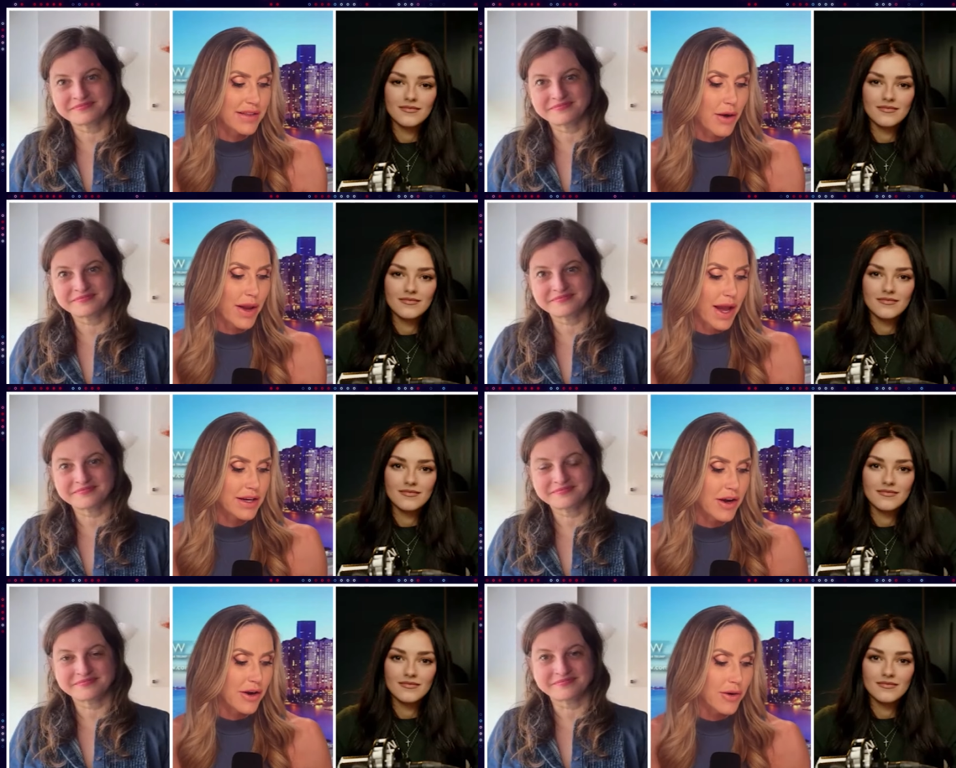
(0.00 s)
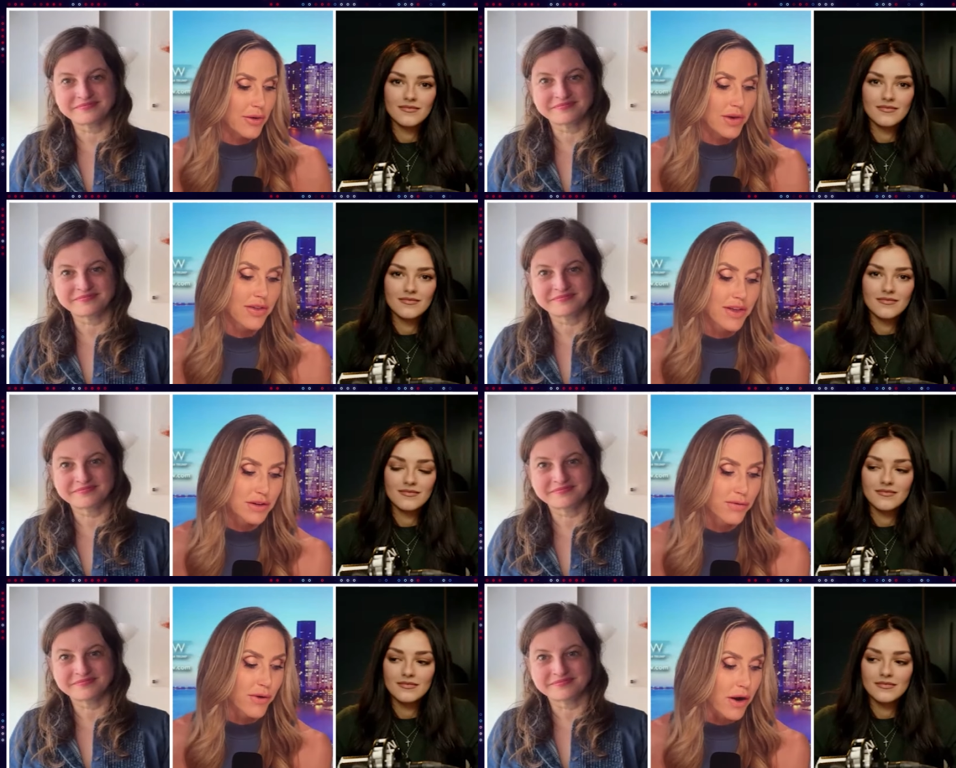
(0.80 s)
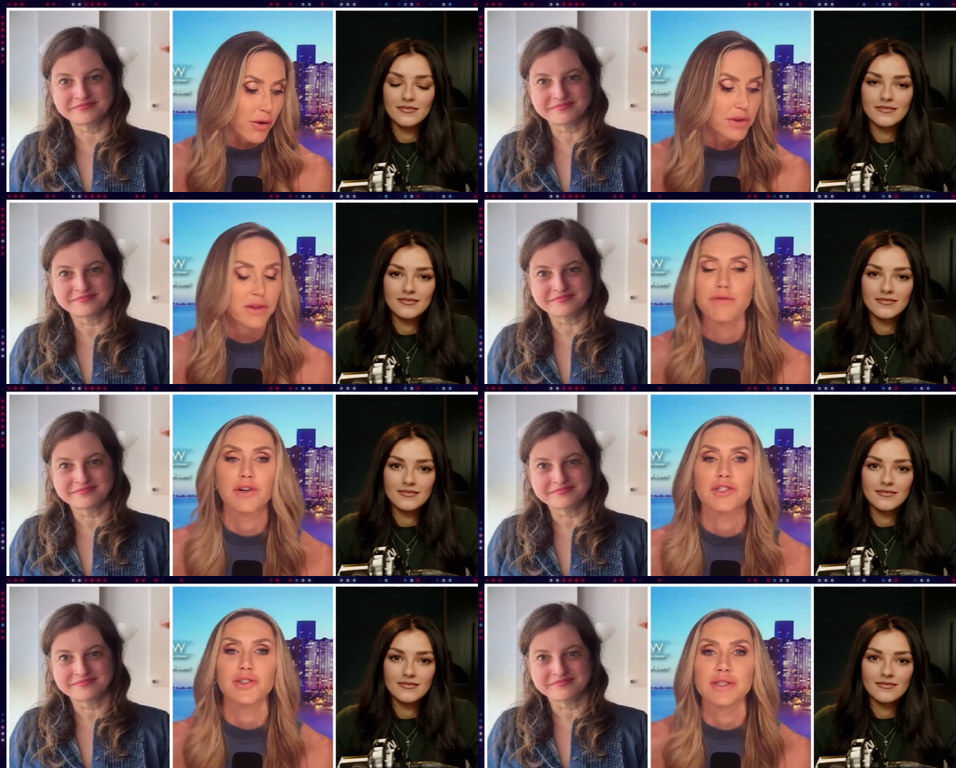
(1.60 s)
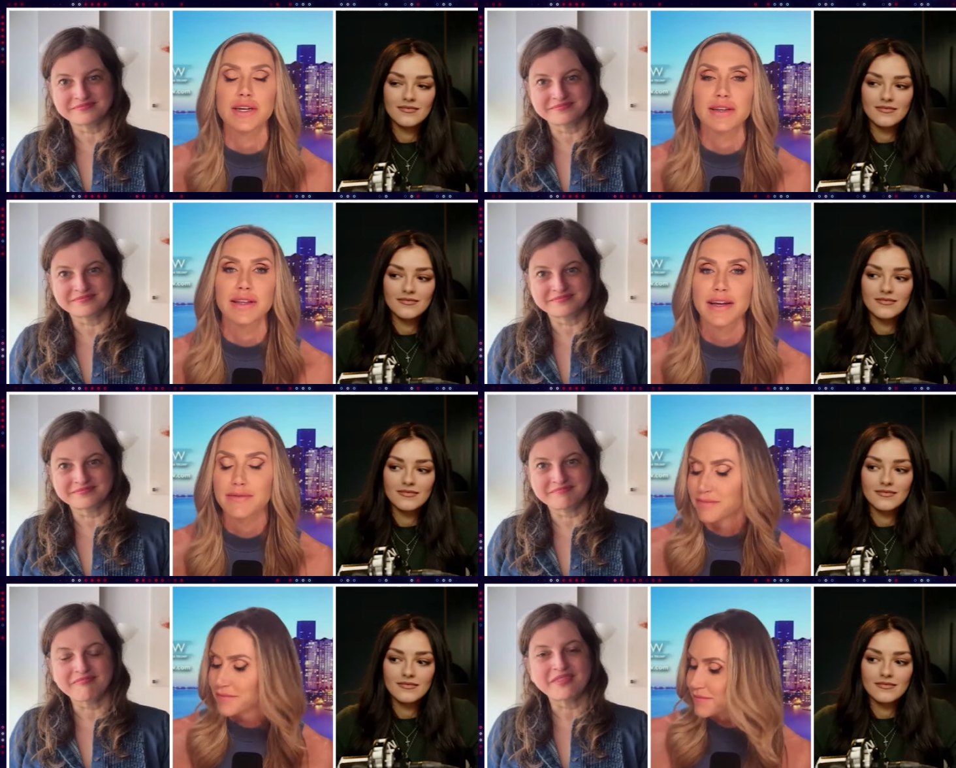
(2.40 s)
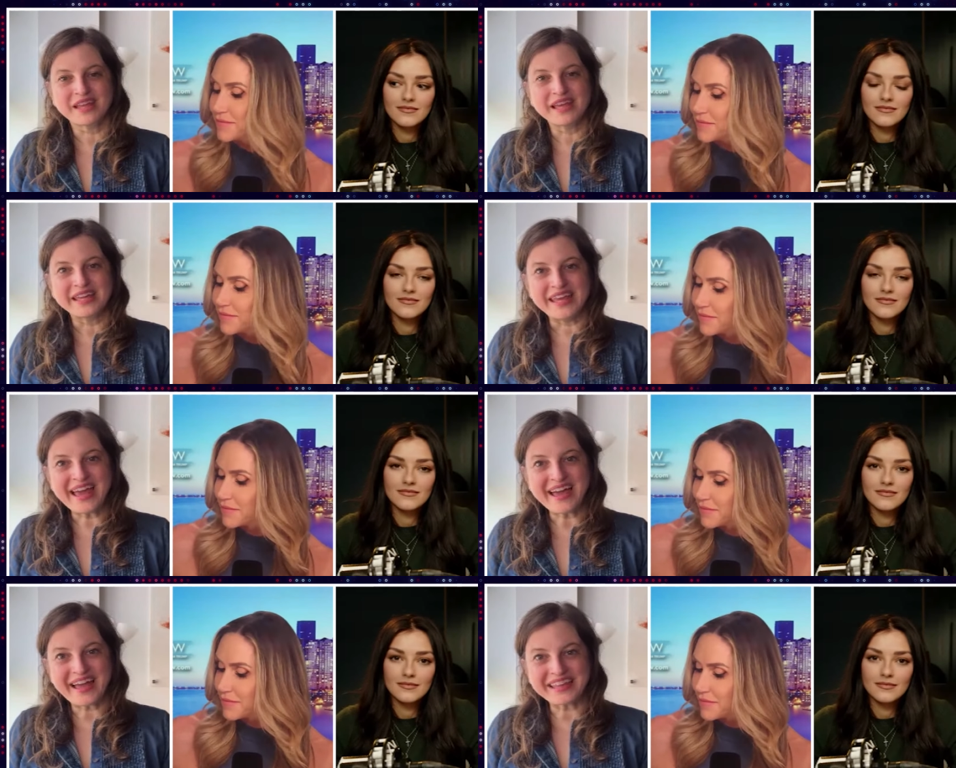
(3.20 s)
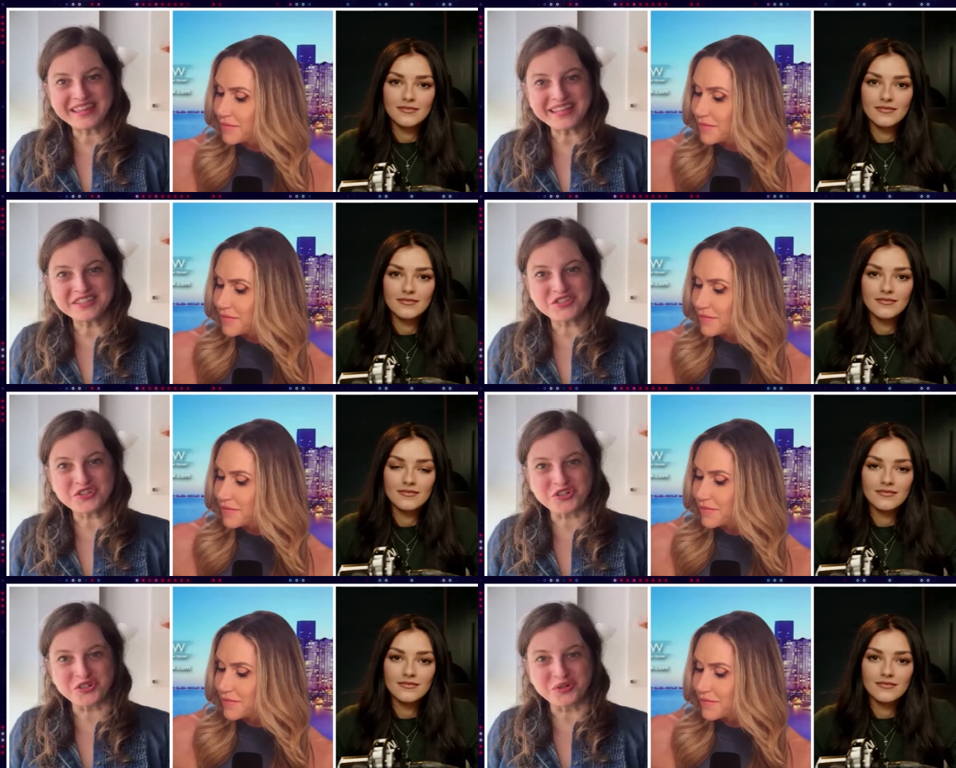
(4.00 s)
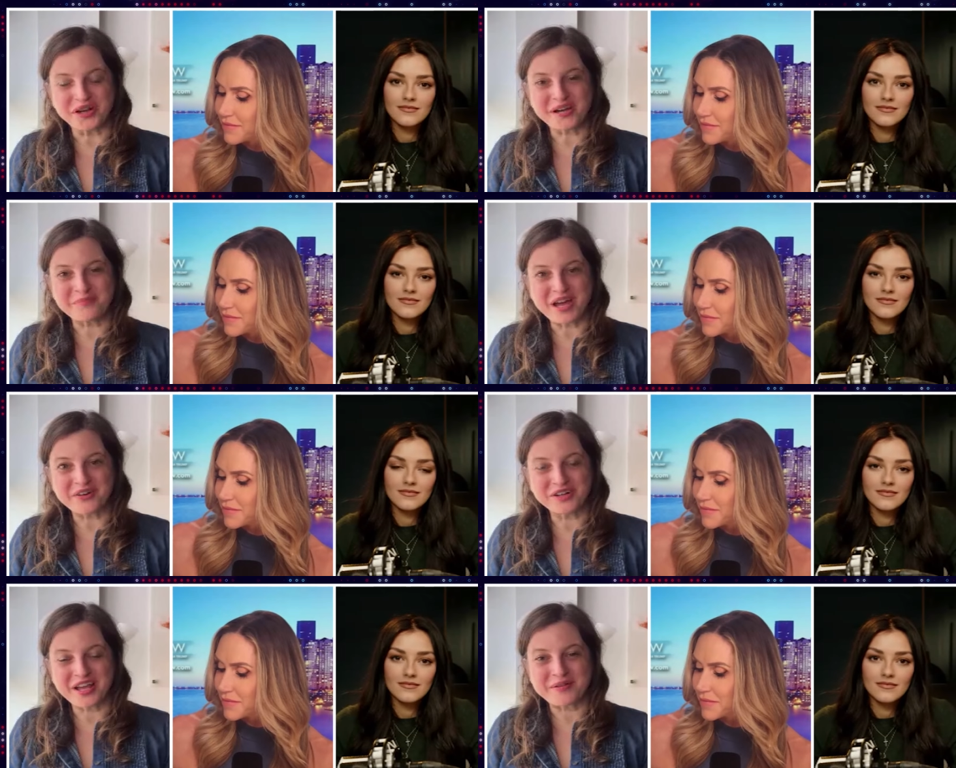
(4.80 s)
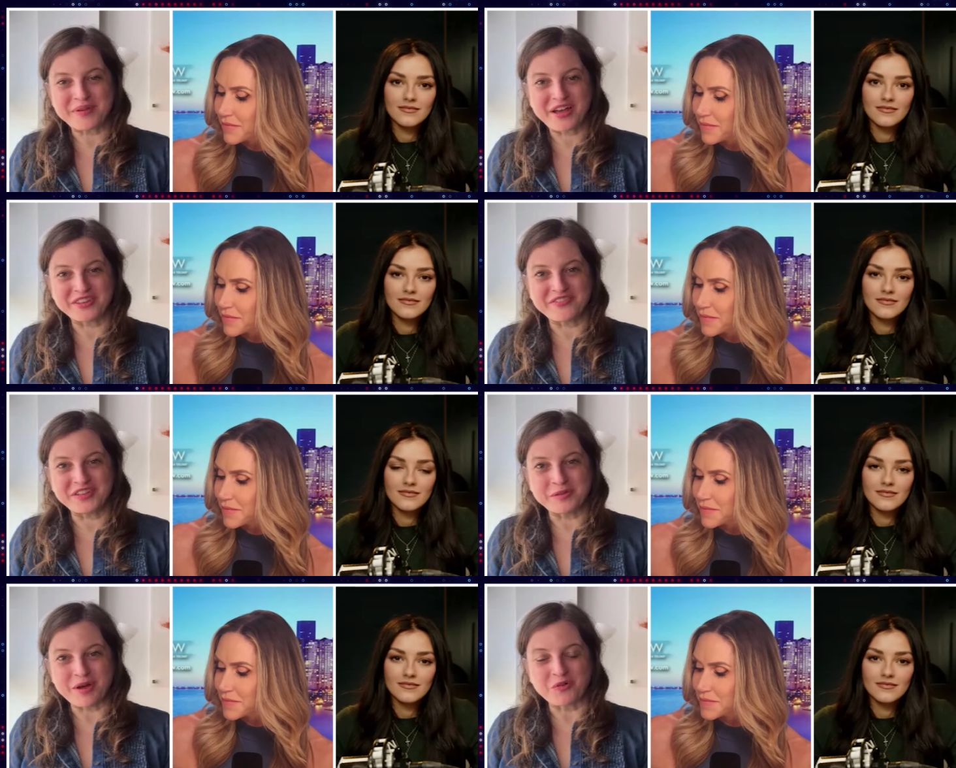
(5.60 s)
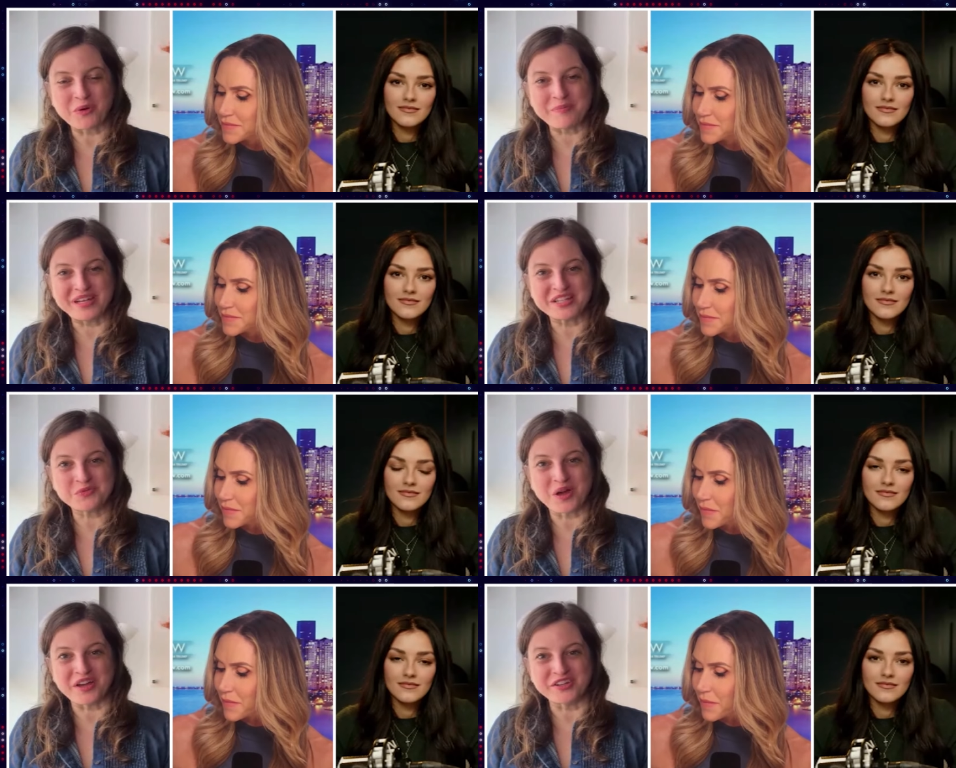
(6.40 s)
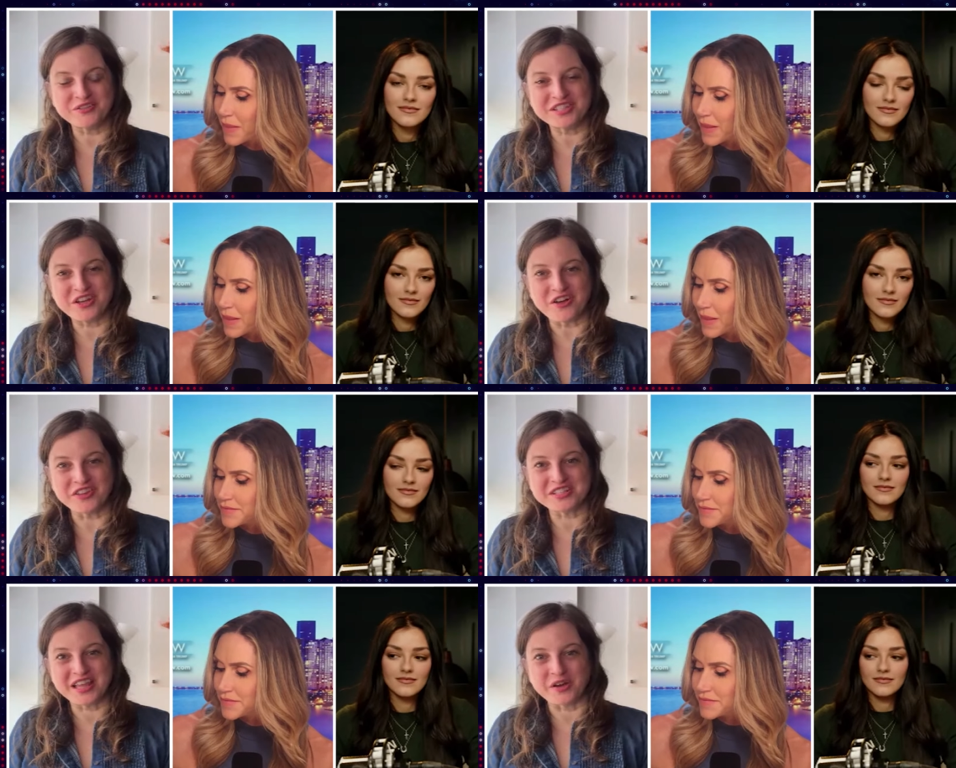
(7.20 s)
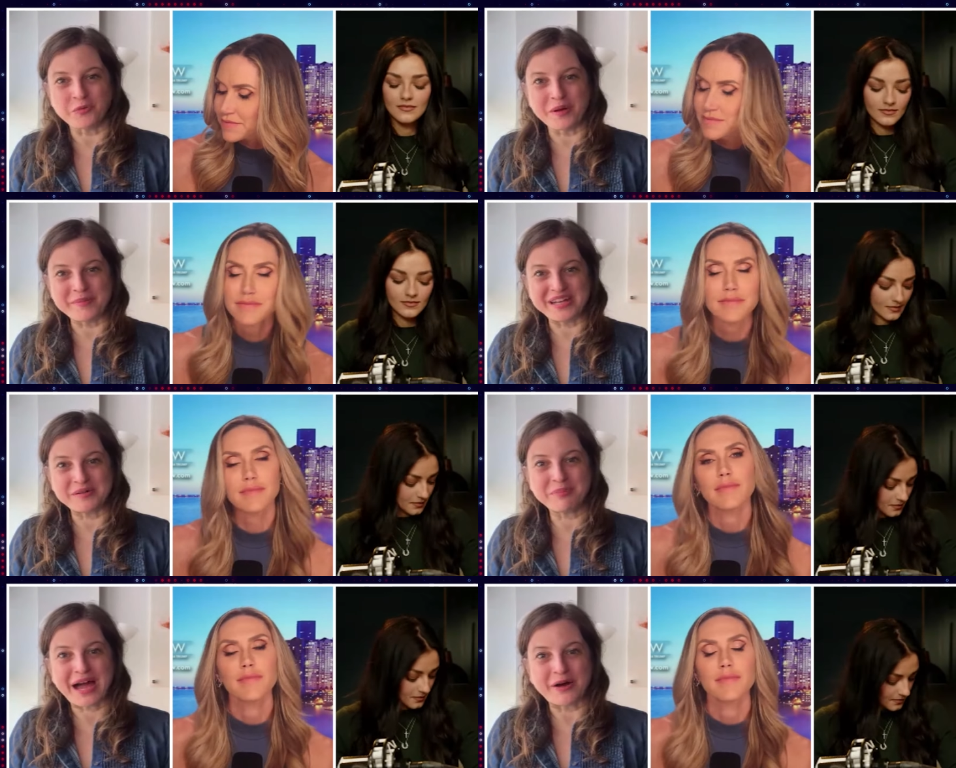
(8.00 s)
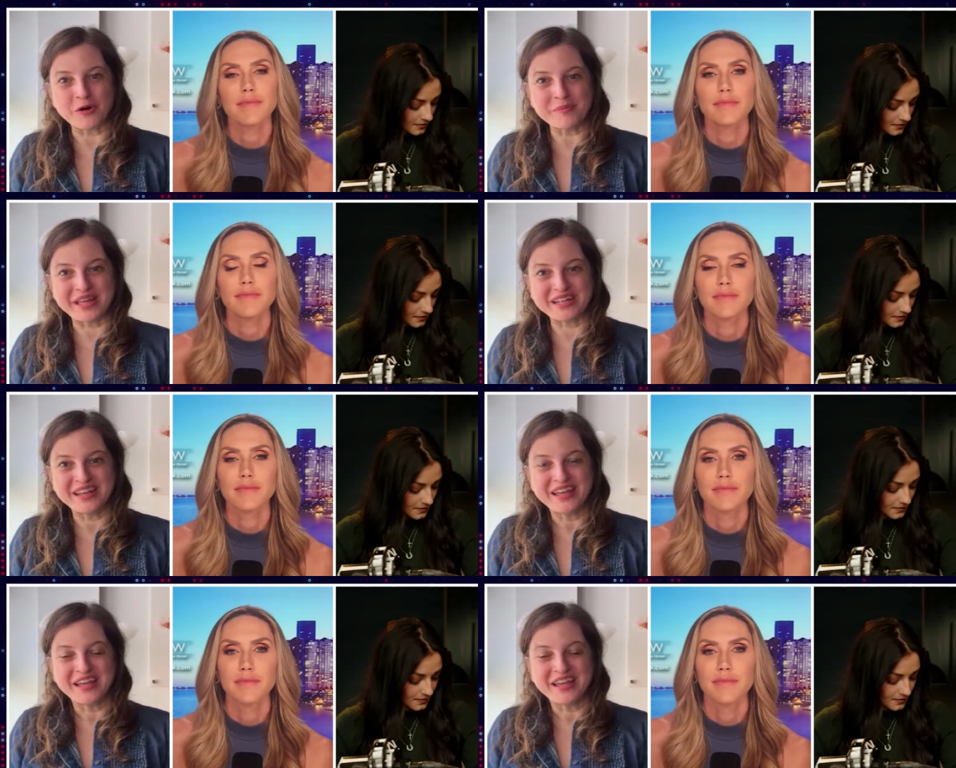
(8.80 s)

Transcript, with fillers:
Speaker 1: that we had to go this far with the virtue signaling.
Speaker 2: Yeah, I think it's true about um, how they feel about women as well. You see all this like women empowerment